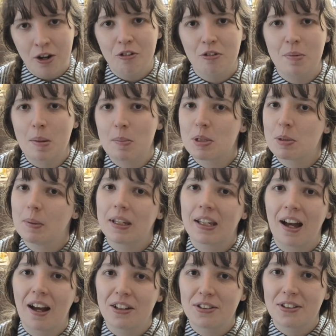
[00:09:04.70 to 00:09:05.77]
Remember to be
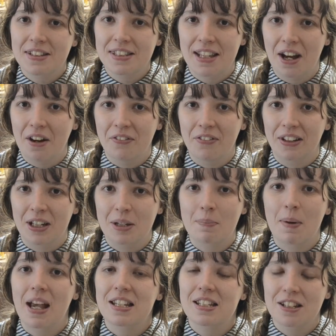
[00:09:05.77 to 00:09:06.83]
kind to yourself and
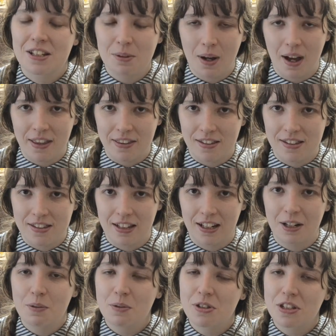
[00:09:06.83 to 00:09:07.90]
compassionate to others, and
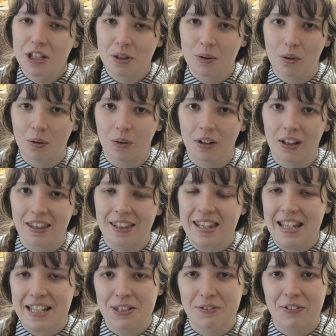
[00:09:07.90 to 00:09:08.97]
I will see you all in the
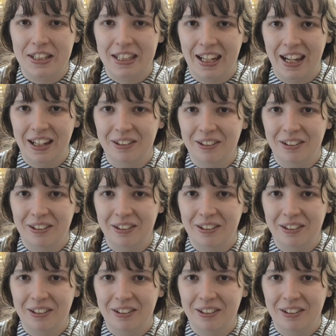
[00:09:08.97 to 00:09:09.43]
next video.